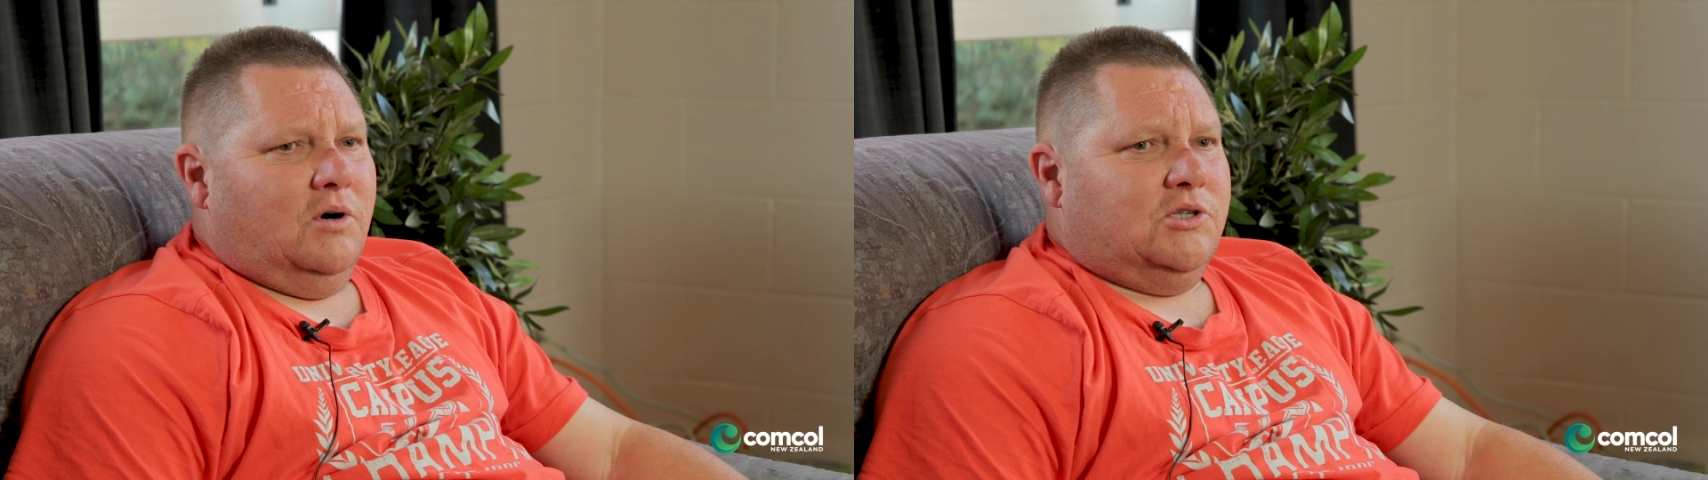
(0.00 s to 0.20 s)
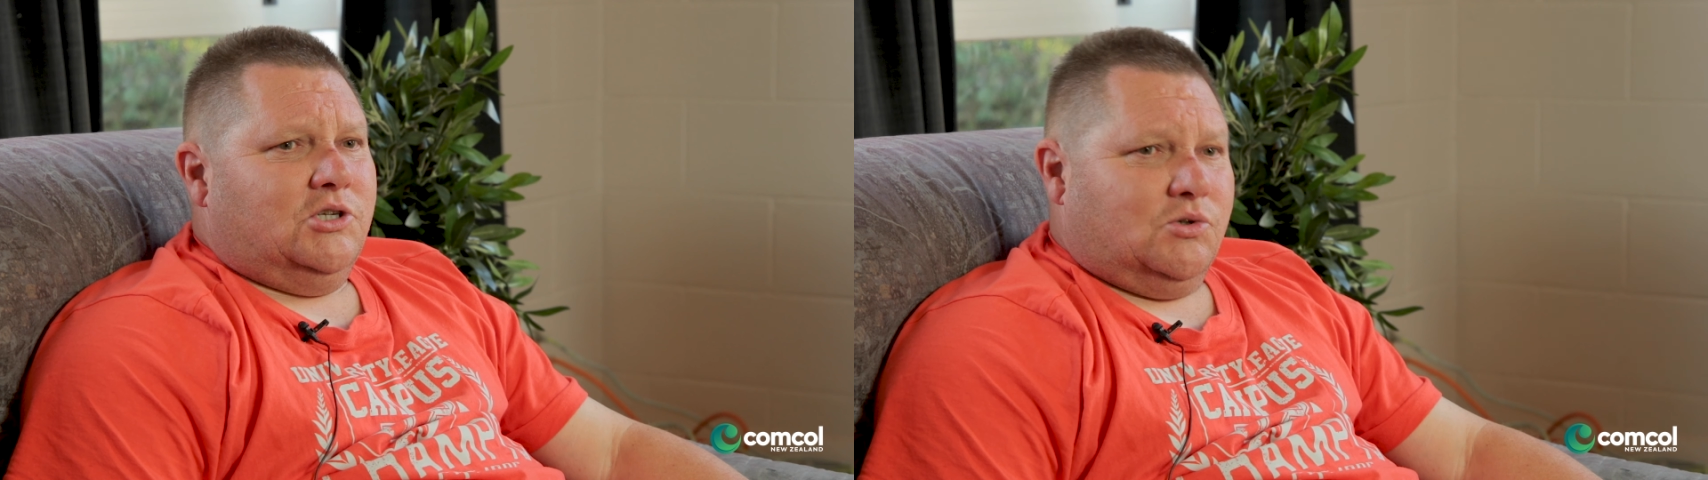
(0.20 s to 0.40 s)

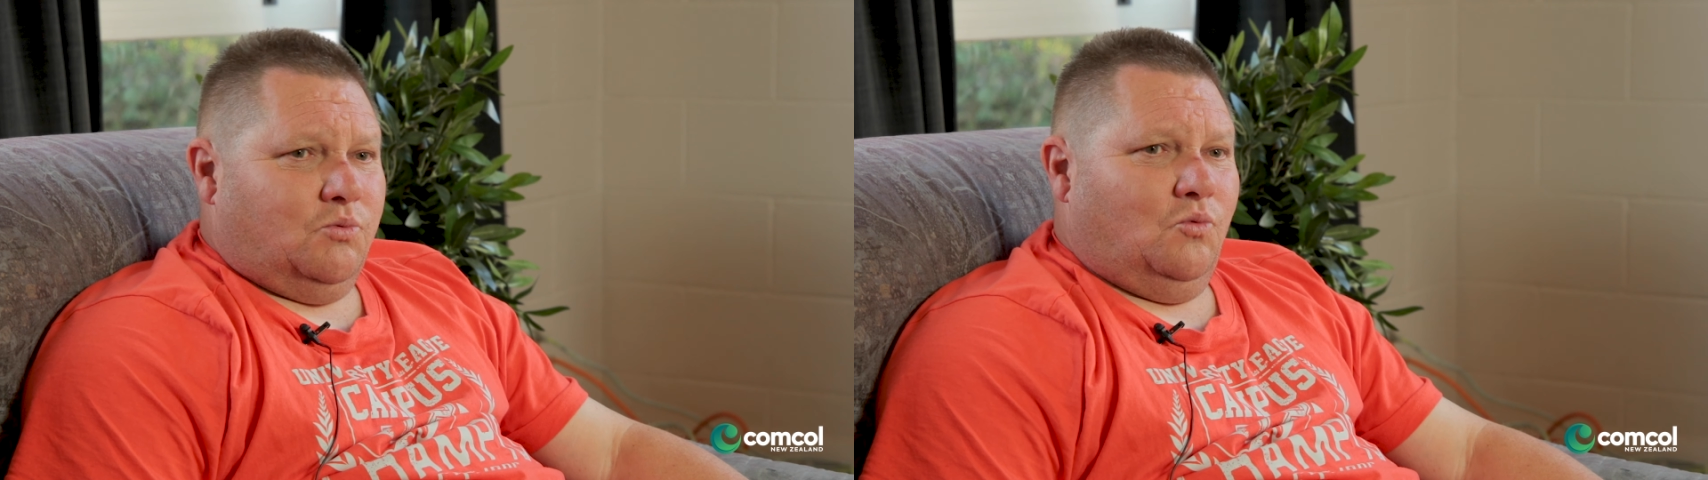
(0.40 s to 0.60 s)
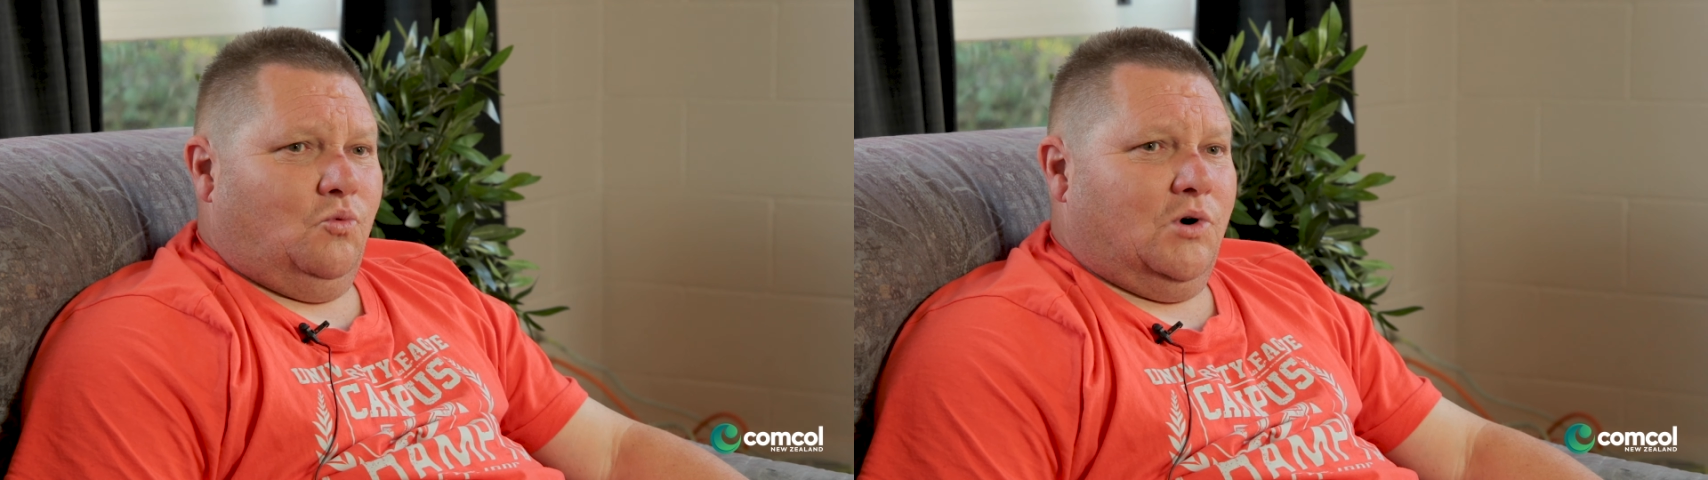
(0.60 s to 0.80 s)
I just
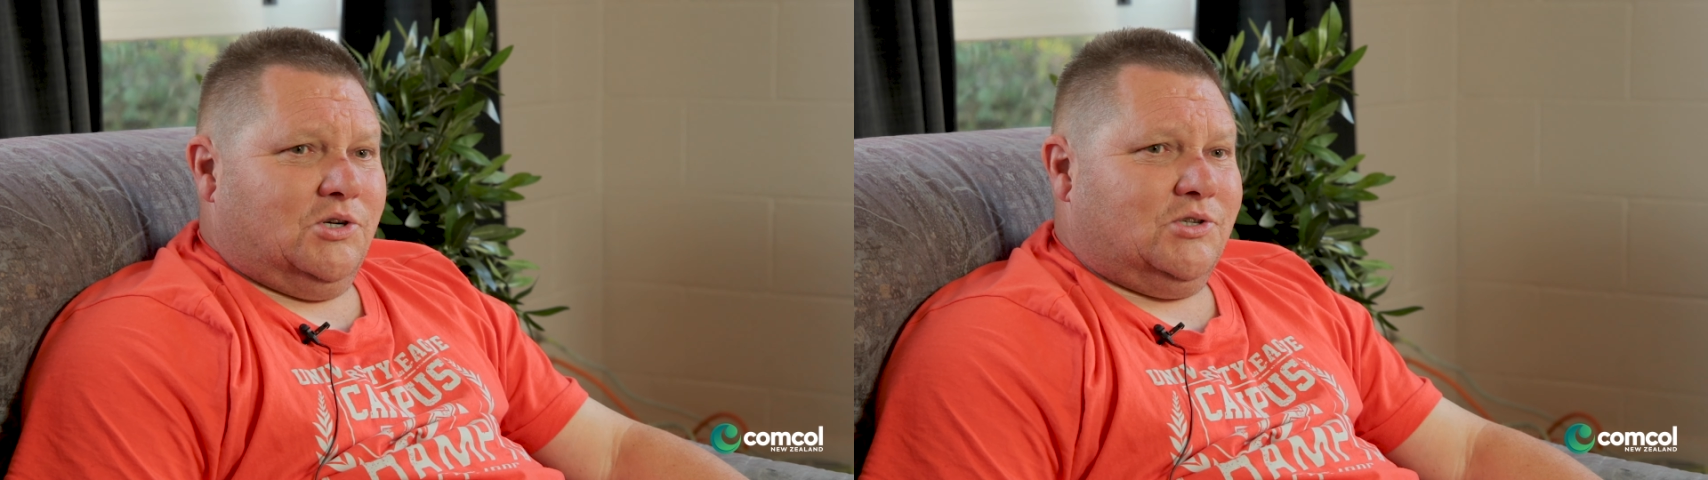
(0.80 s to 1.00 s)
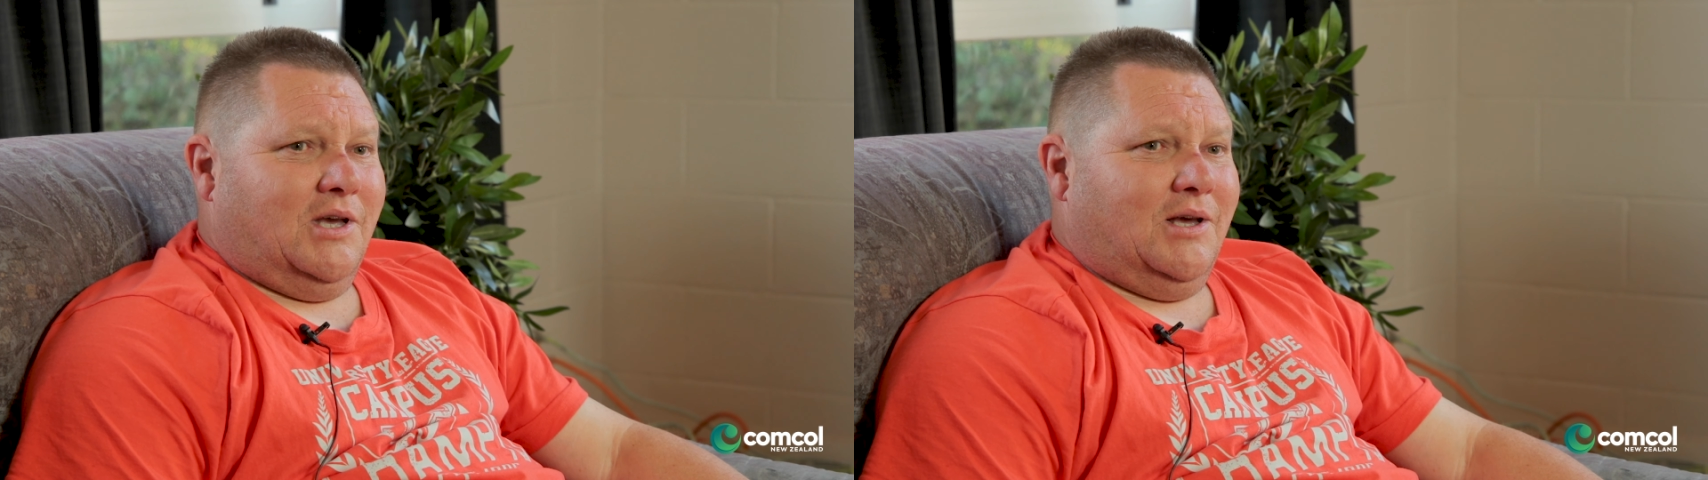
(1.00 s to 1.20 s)

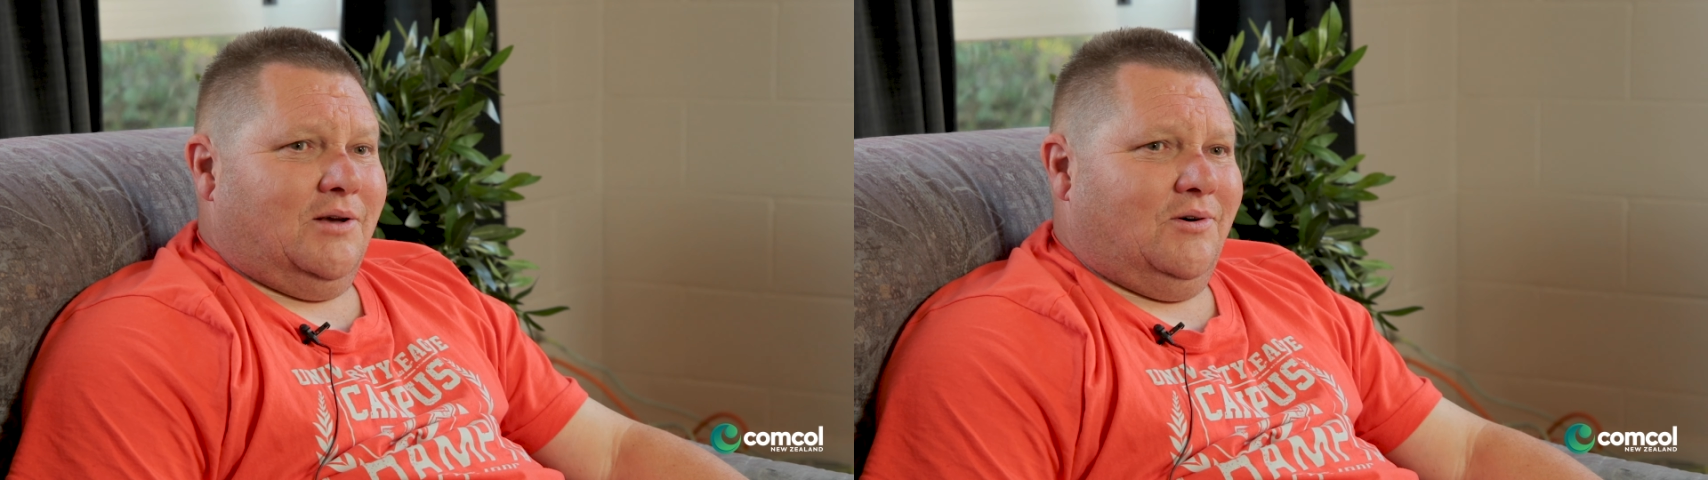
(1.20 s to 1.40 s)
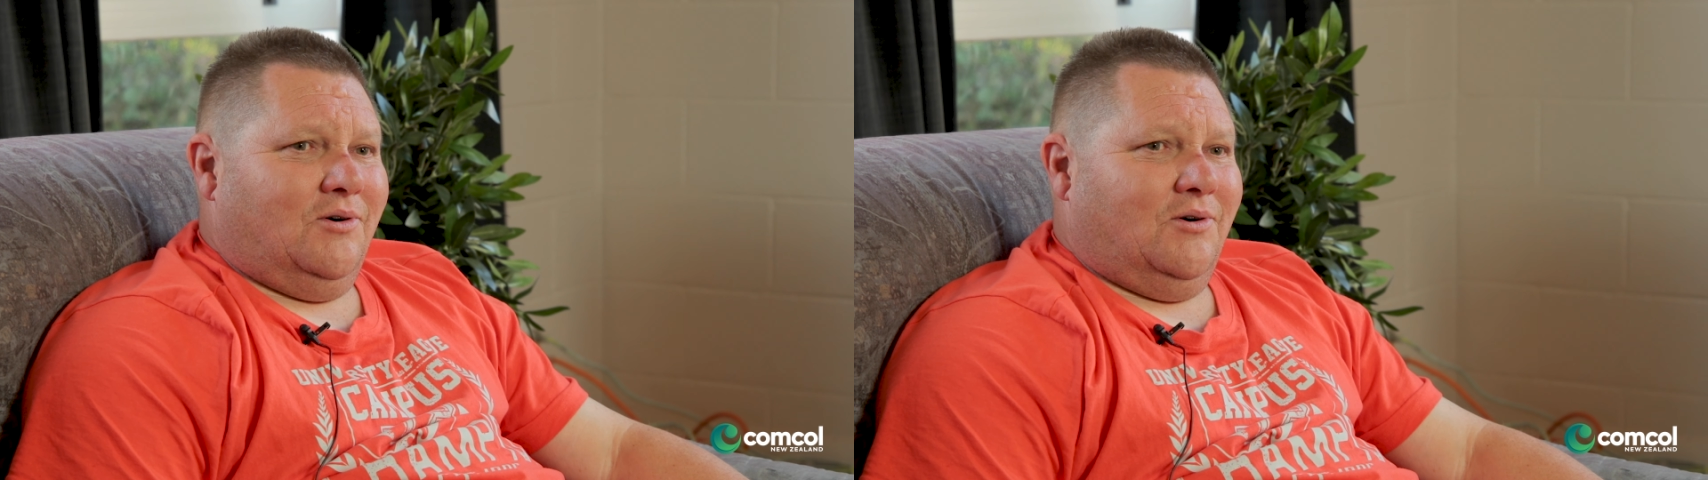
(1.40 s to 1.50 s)
wish that